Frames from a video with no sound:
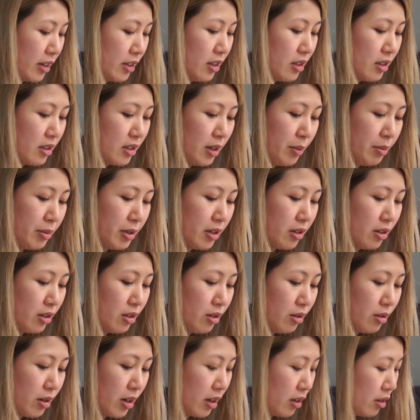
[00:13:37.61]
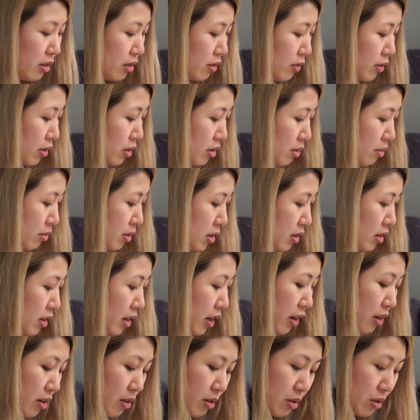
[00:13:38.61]
I just dipped into 2 colors for some reason,
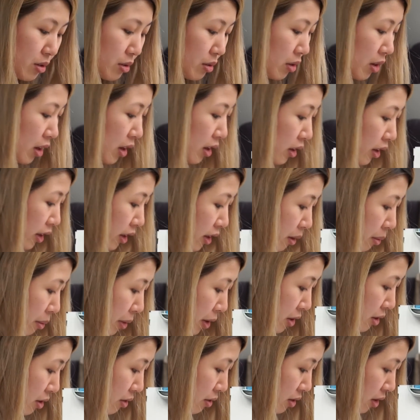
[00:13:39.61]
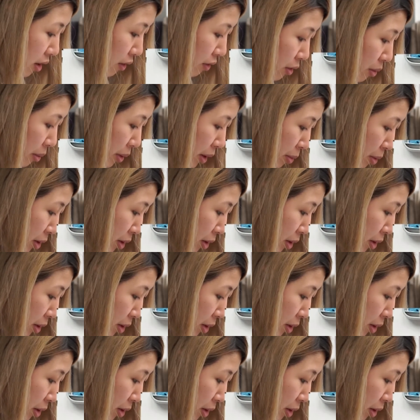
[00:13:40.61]
and also got like a bunch of stuff on my